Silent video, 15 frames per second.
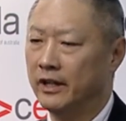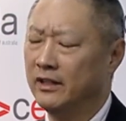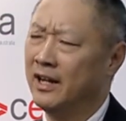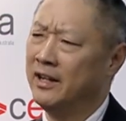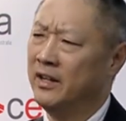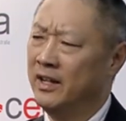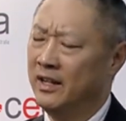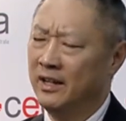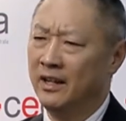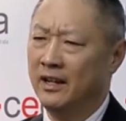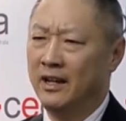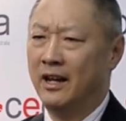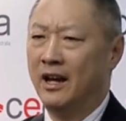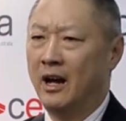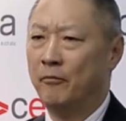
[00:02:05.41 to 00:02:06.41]
And
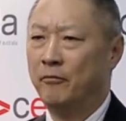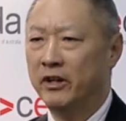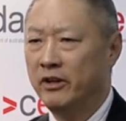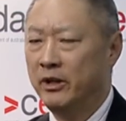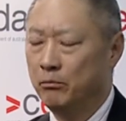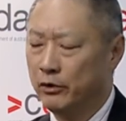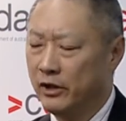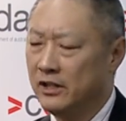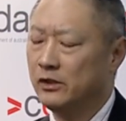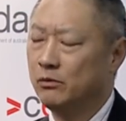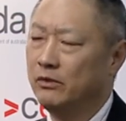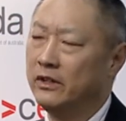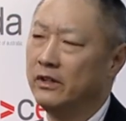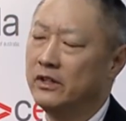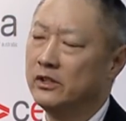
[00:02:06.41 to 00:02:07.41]
I'm very
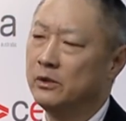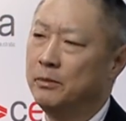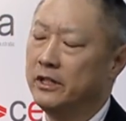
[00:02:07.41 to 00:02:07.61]
impressed with this